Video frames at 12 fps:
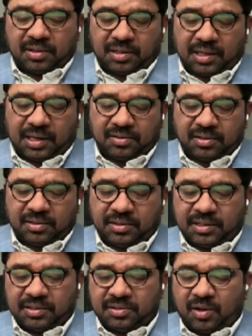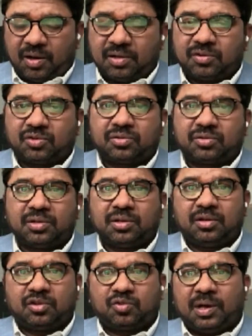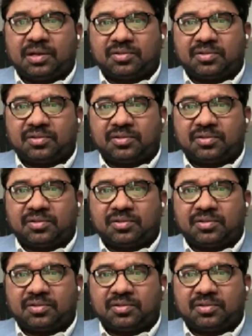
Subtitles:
cancer, there is non-small